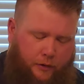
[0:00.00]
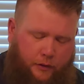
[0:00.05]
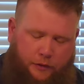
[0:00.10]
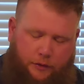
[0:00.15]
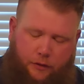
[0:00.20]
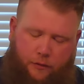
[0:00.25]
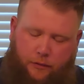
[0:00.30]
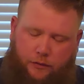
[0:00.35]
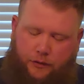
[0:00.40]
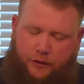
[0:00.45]

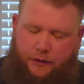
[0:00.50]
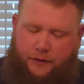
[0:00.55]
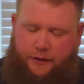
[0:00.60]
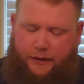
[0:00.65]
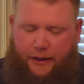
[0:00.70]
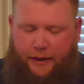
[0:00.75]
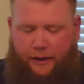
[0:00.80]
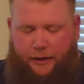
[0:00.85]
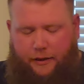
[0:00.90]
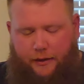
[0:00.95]
So we'll
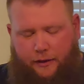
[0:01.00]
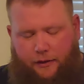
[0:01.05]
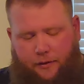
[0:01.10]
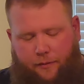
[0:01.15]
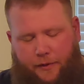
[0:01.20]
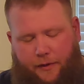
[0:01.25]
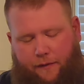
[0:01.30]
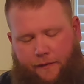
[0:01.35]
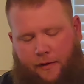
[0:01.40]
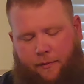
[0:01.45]
just take a
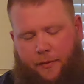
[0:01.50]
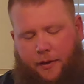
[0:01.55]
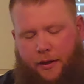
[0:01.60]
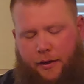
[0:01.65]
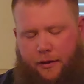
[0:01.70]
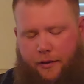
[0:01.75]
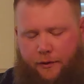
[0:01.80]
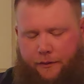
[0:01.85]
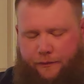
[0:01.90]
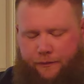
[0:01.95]
little bit of our
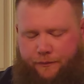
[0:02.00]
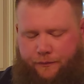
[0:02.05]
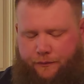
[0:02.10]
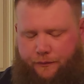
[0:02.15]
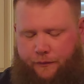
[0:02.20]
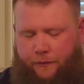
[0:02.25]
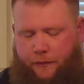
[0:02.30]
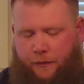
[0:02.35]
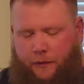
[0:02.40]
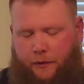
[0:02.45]
butter
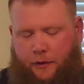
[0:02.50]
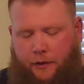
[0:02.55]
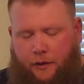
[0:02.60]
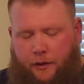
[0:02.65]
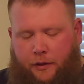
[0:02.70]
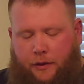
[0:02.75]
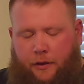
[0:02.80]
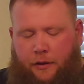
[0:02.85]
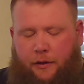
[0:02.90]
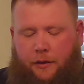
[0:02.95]

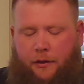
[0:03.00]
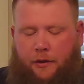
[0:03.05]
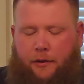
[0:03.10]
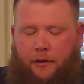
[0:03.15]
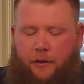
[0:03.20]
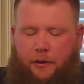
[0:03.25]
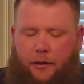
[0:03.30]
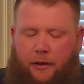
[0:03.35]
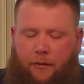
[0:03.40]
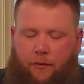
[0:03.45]

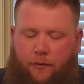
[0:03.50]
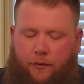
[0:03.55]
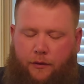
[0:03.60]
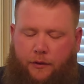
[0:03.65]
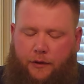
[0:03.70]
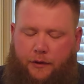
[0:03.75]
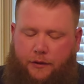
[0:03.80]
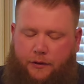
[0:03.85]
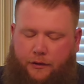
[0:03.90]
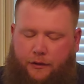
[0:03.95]
and we'll
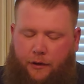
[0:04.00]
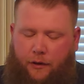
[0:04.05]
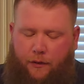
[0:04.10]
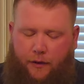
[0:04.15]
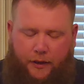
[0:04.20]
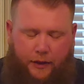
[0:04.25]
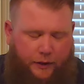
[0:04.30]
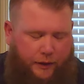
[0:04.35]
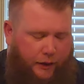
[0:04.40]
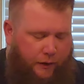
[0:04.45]
just
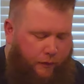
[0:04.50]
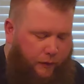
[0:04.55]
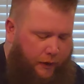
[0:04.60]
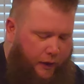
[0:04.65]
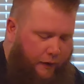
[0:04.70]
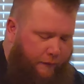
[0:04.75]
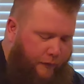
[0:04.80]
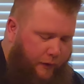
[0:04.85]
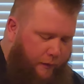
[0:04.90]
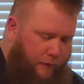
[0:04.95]
throw it in there
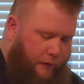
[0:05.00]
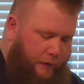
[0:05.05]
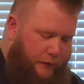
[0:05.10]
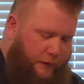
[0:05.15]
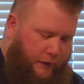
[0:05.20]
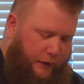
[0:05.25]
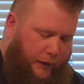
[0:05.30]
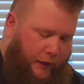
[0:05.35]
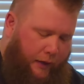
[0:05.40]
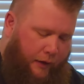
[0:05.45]
wherever it
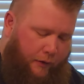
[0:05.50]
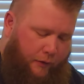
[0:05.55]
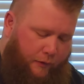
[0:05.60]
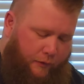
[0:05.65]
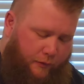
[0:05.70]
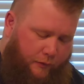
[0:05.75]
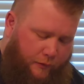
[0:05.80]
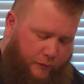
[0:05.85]
wants to go.